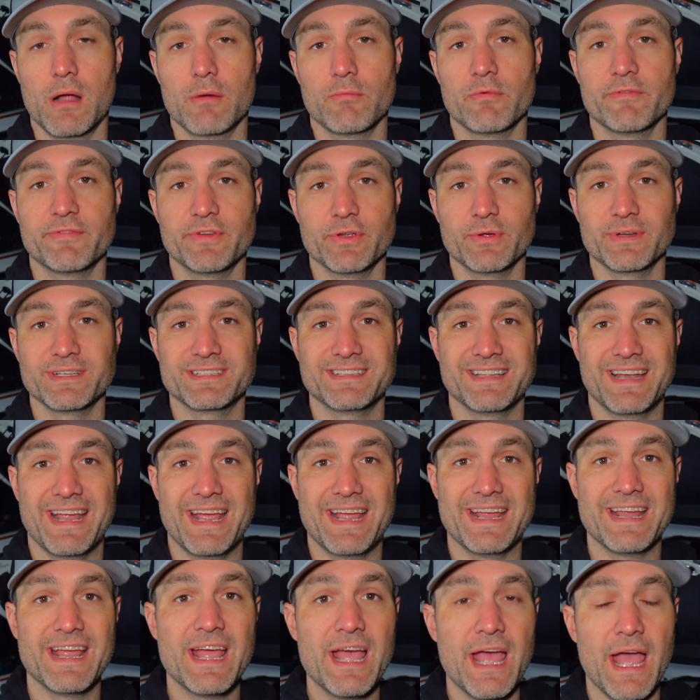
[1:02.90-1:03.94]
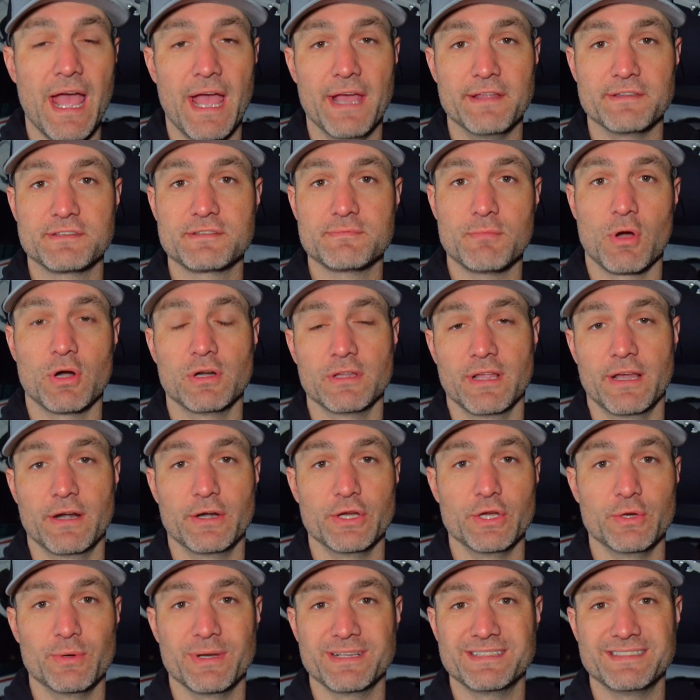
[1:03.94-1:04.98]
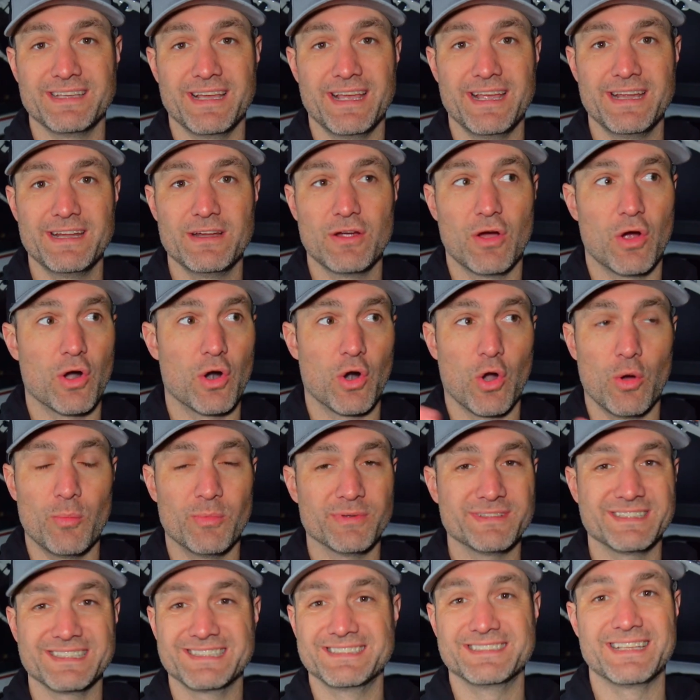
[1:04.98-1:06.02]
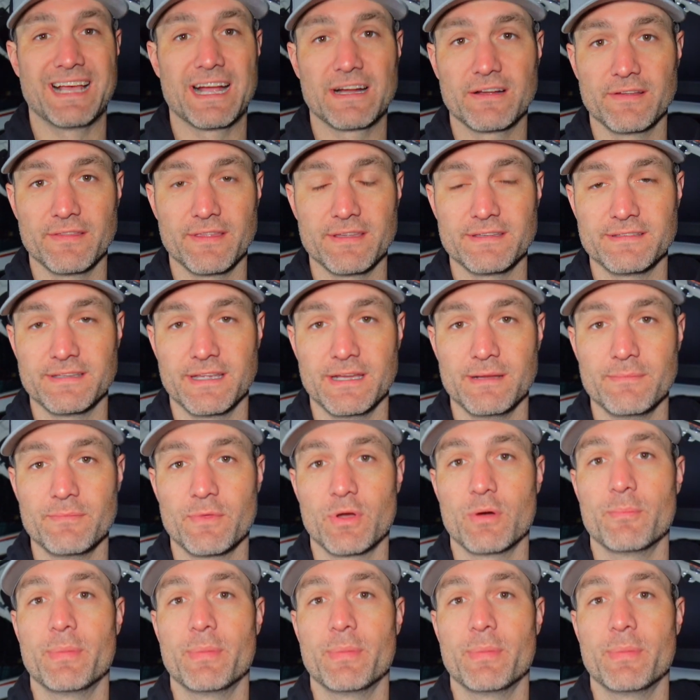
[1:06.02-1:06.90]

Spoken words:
reviewing today, and Smart Liner USA are almost exactly the same. They're